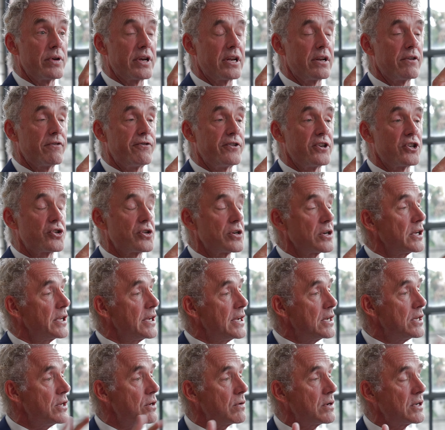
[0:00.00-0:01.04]
it efficiently
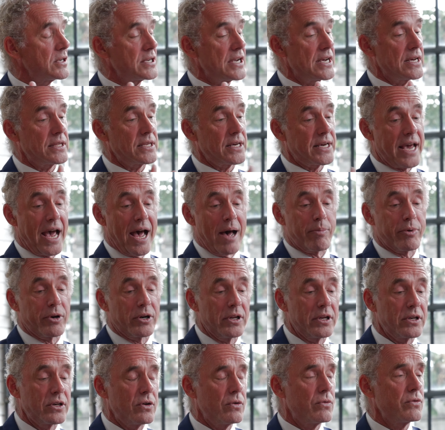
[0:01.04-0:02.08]
and you can take the capital
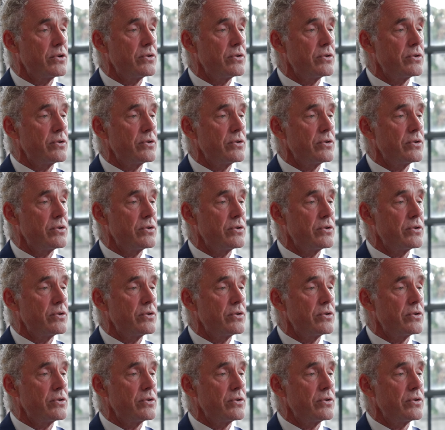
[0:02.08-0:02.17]
and go